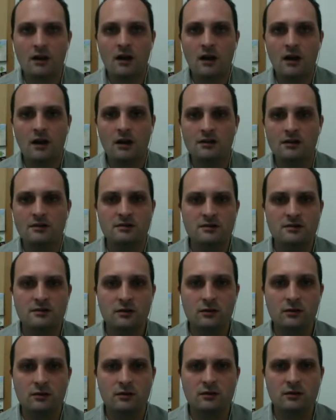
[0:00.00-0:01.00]
So
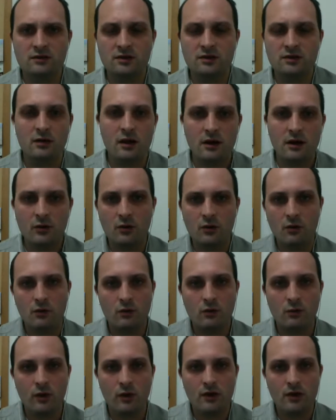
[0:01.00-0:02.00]
is there any
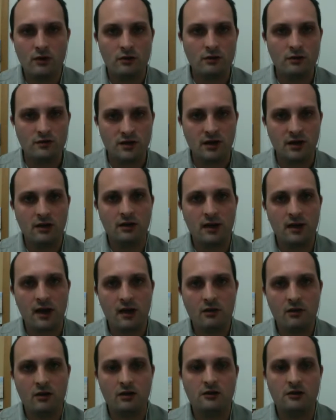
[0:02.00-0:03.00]
way you're using it now
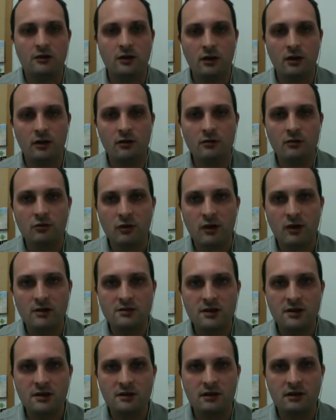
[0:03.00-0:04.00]
on your current
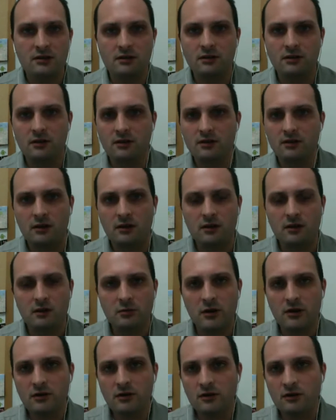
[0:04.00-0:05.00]
project that you'd like to talk
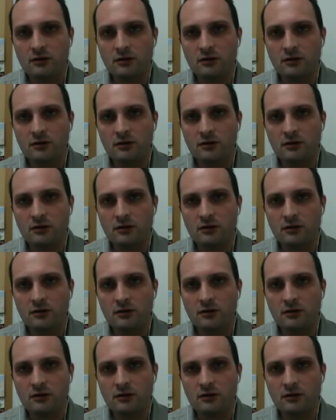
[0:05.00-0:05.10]
about, or?